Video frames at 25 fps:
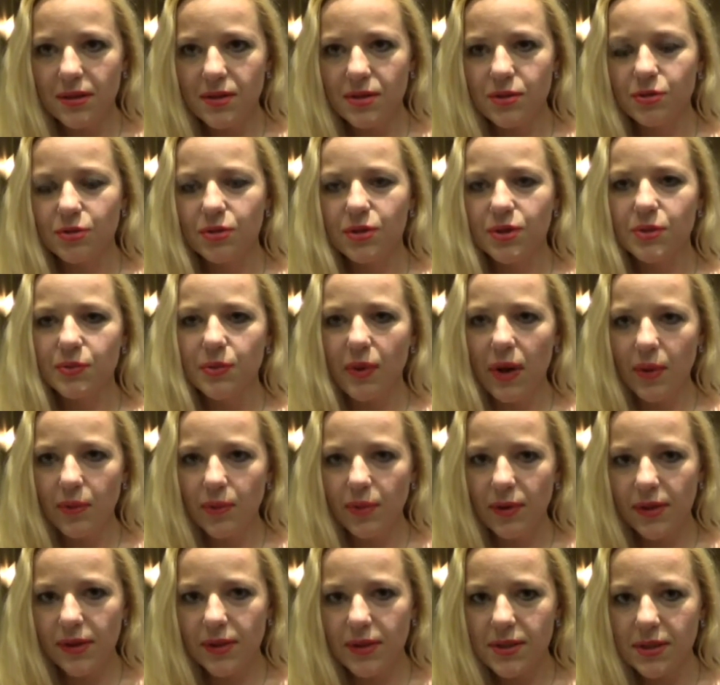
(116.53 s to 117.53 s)
So as my
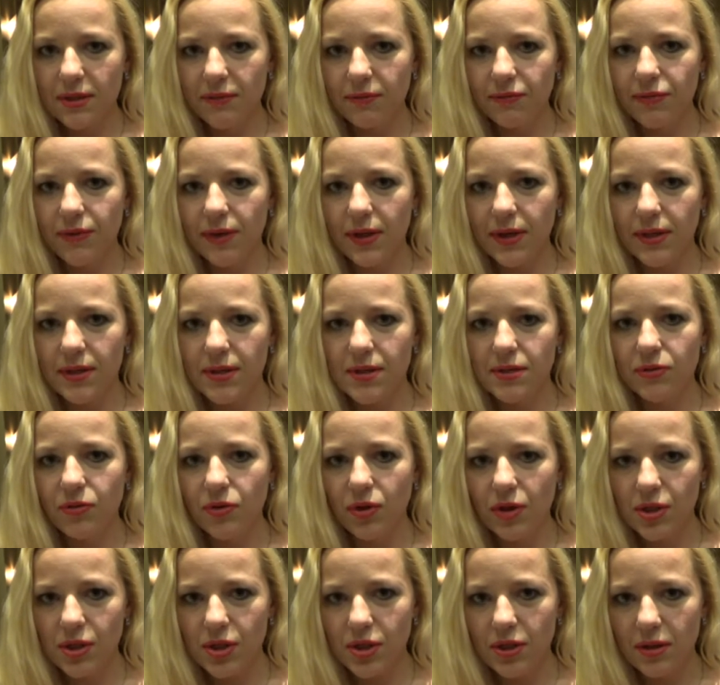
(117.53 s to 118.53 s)
parents have friends in
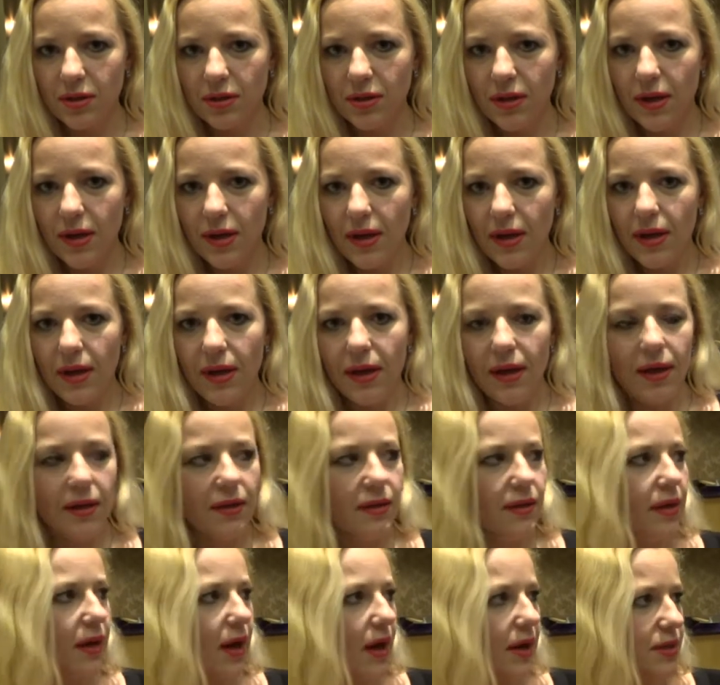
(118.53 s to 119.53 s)
Russia,
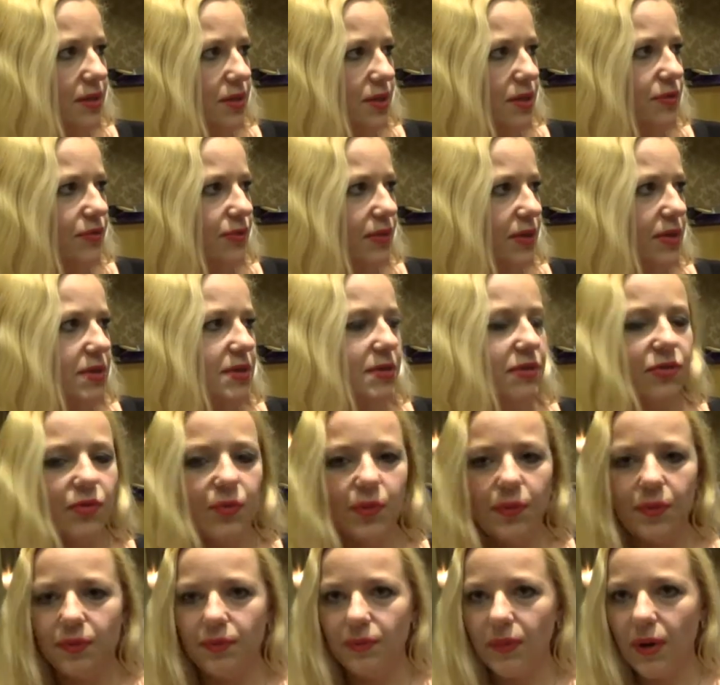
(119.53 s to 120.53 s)
and Katya's friends have
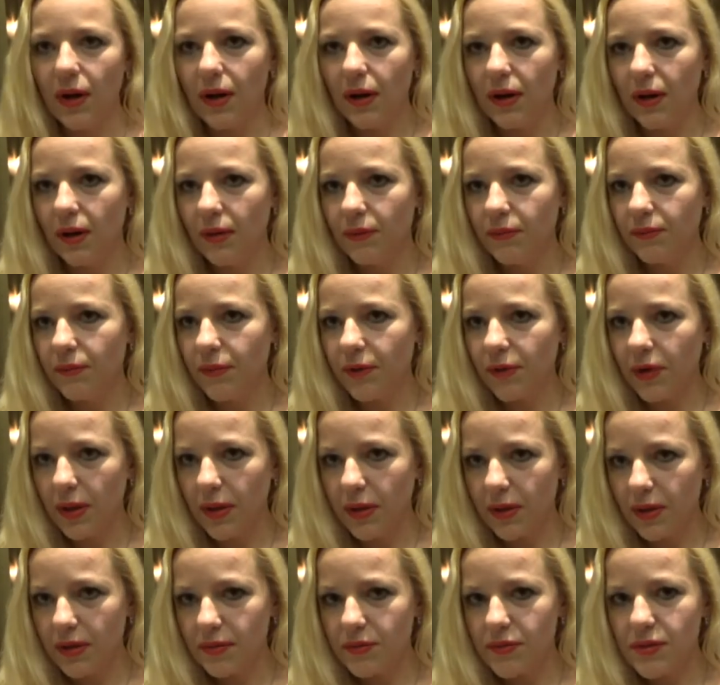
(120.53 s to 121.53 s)

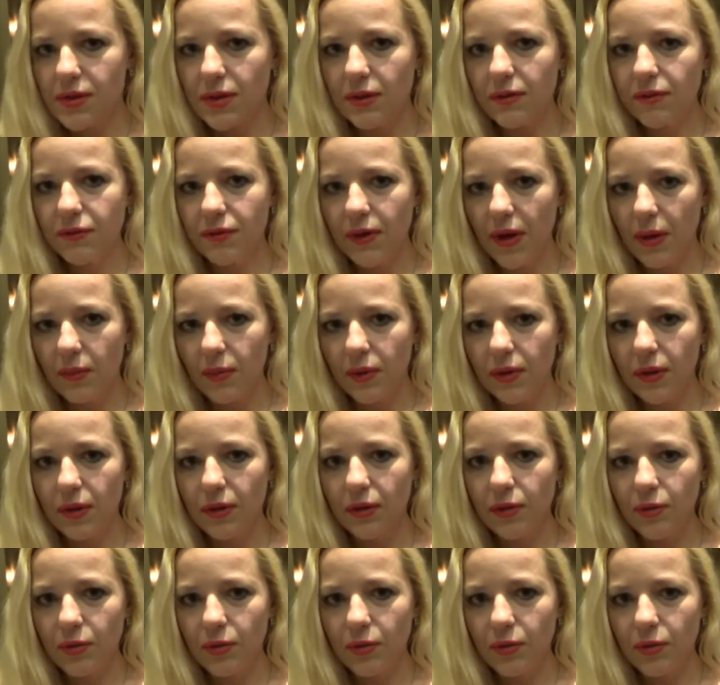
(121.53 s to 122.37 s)
relatives and family in